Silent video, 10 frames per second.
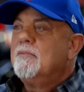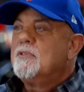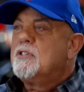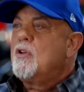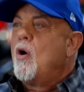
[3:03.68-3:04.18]

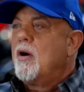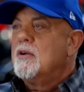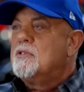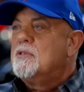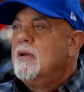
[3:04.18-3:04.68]

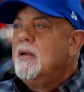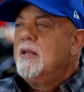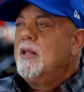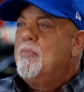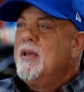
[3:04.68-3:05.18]
stars.
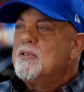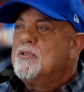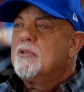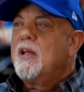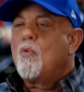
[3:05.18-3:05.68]
The Beatles
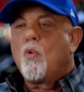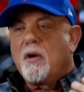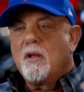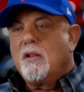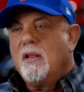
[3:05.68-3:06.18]
looked like
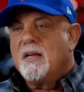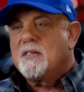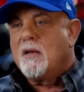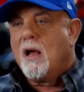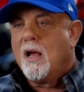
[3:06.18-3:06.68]
working
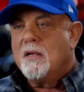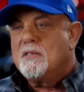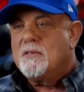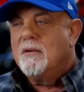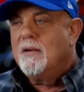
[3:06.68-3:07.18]
class
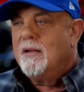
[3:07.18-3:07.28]
guys.